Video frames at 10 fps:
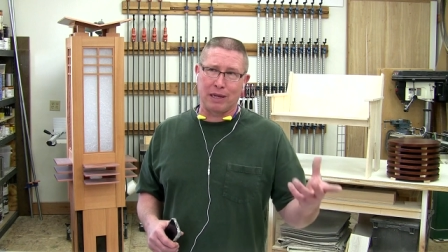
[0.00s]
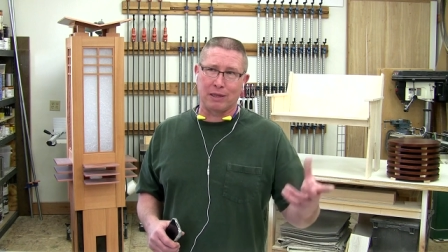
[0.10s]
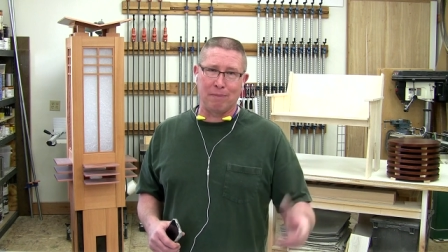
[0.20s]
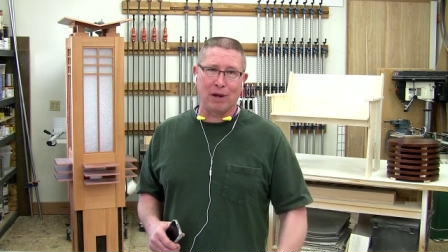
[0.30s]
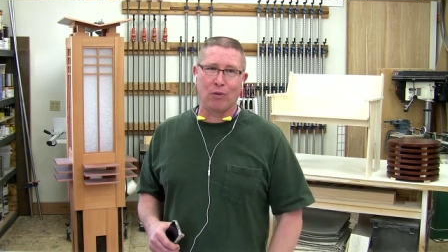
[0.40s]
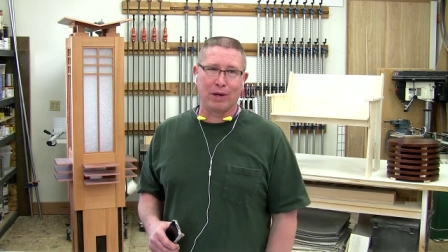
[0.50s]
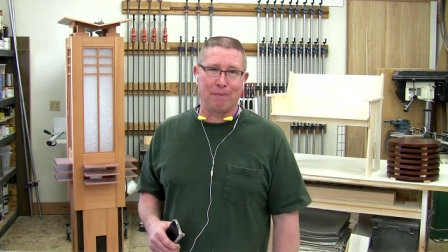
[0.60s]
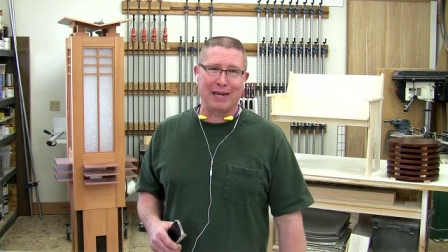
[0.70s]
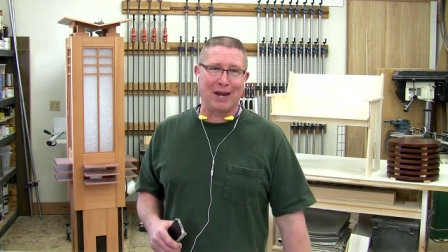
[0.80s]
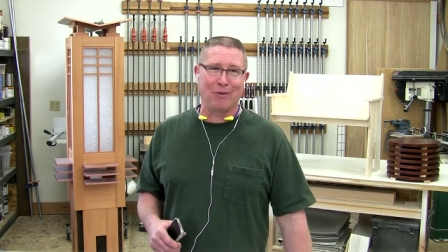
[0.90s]
bought the big one to
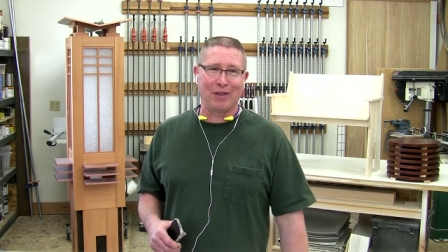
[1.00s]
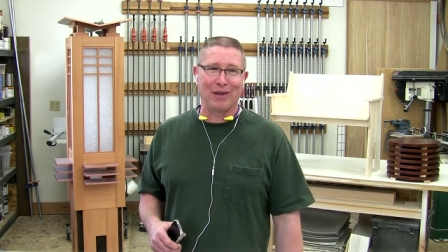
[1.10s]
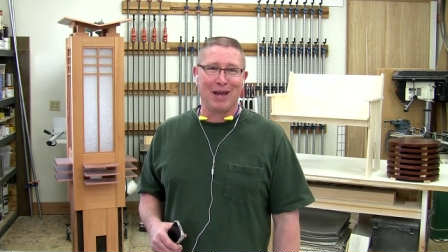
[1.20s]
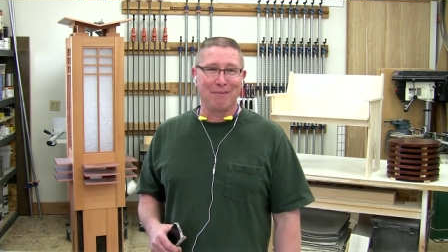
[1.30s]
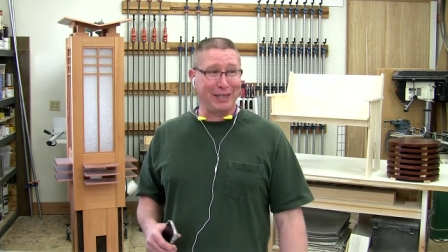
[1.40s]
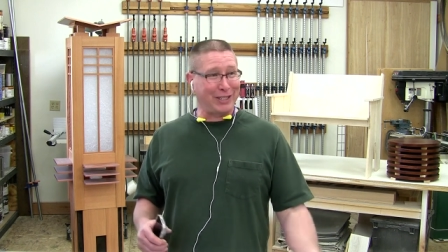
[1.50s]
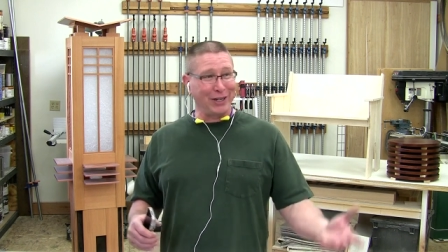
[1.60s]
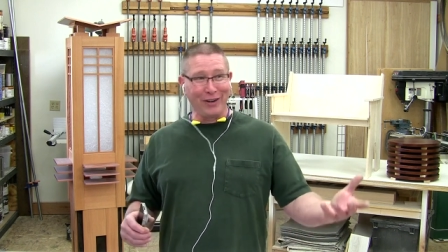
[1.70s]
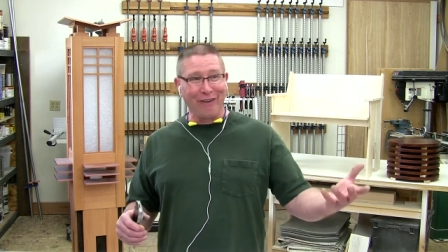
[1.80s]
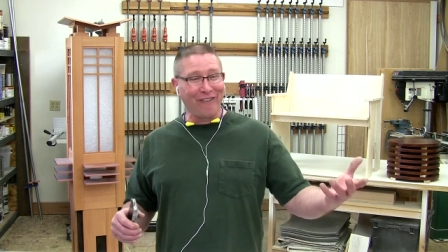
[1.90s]
begin with. But
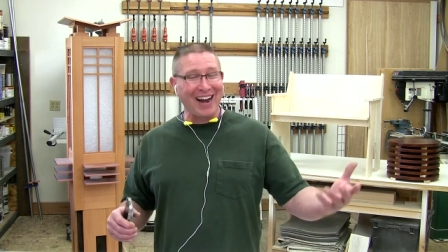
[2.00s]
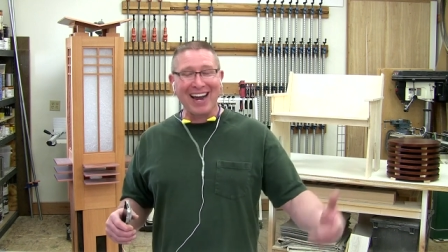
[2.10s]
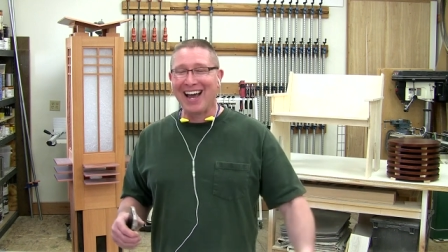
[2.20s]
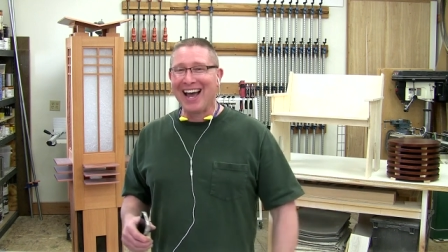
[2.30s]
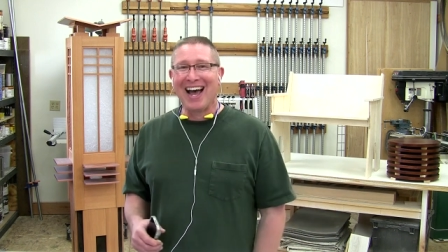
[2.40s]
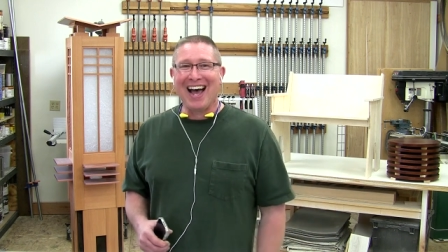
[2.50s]
you know what?